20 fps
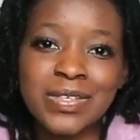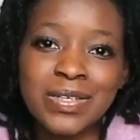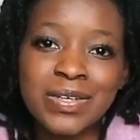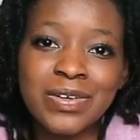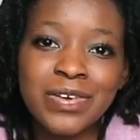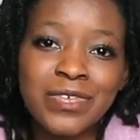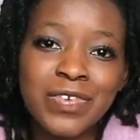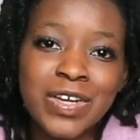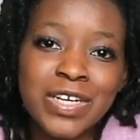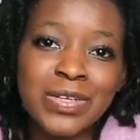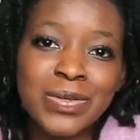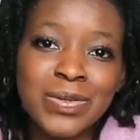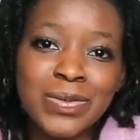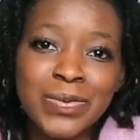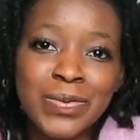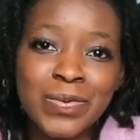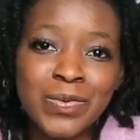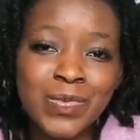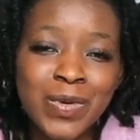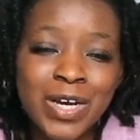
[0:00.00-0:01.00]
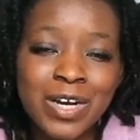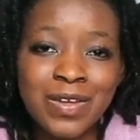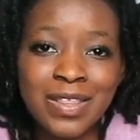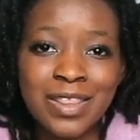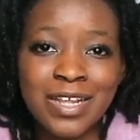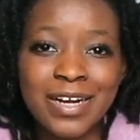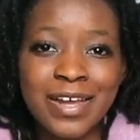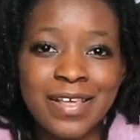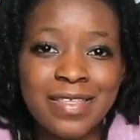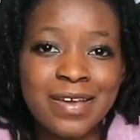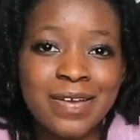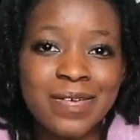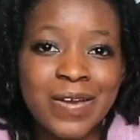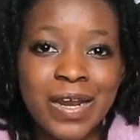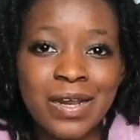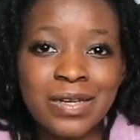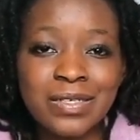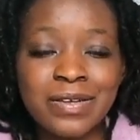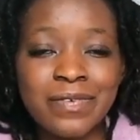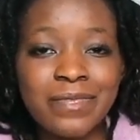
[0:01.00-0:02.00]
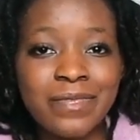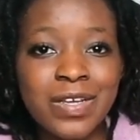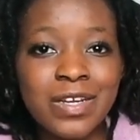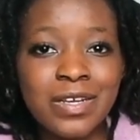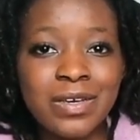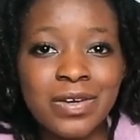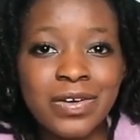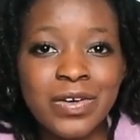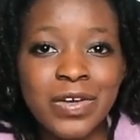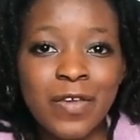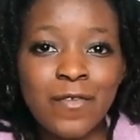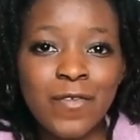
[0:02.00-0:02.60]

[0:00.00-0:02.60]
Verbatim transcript: It's Fanny Lungu back with another reaction video.